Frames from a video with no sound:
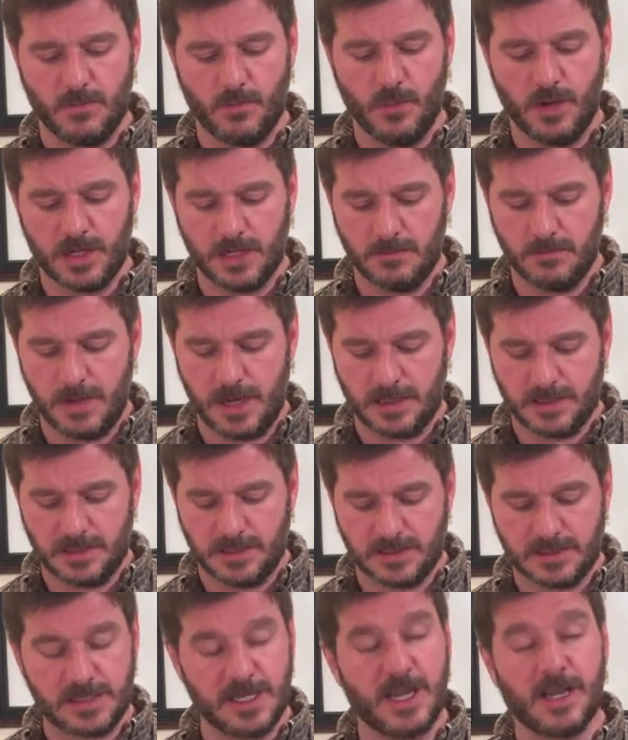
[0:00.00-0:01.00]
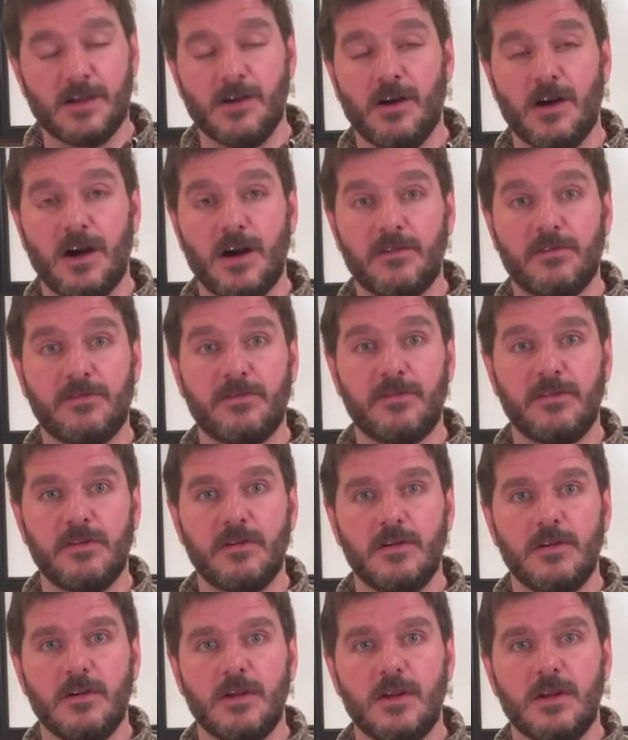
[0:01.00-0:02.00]
we can make this take off
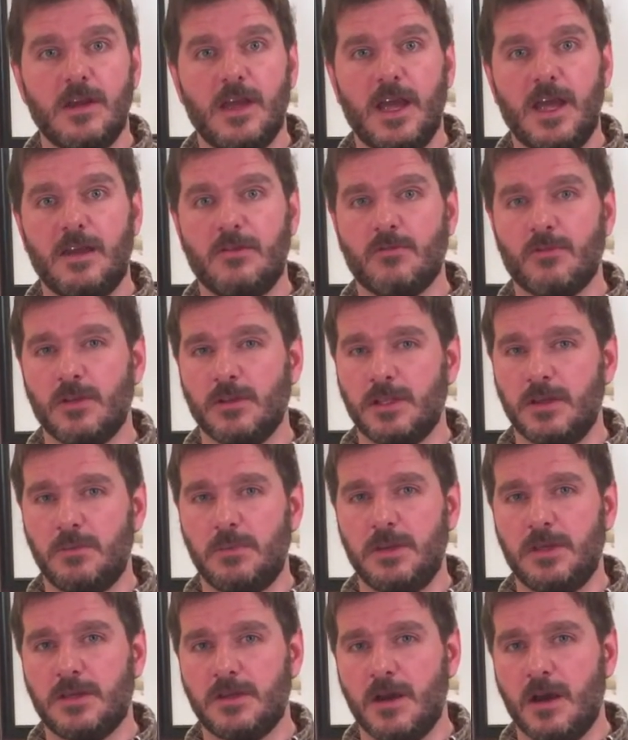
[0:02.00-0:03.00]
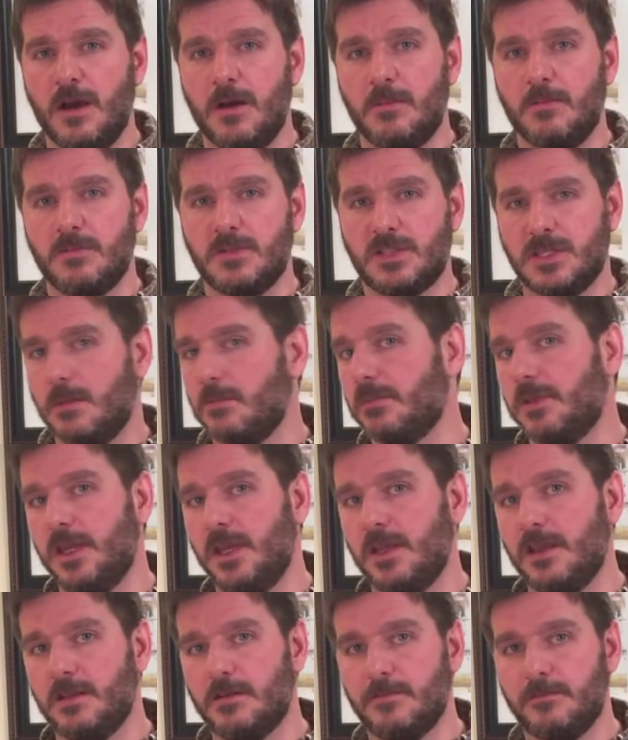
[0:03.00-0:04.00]
and really become
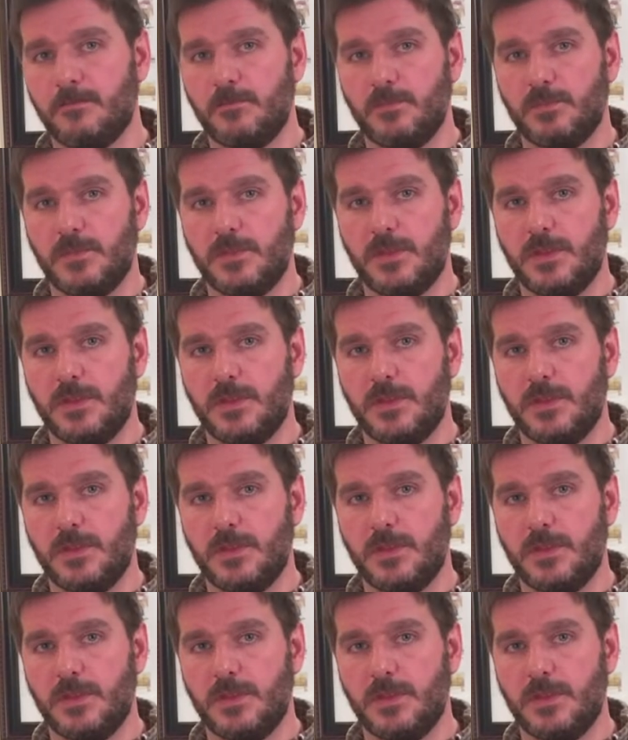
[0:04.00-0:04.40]
something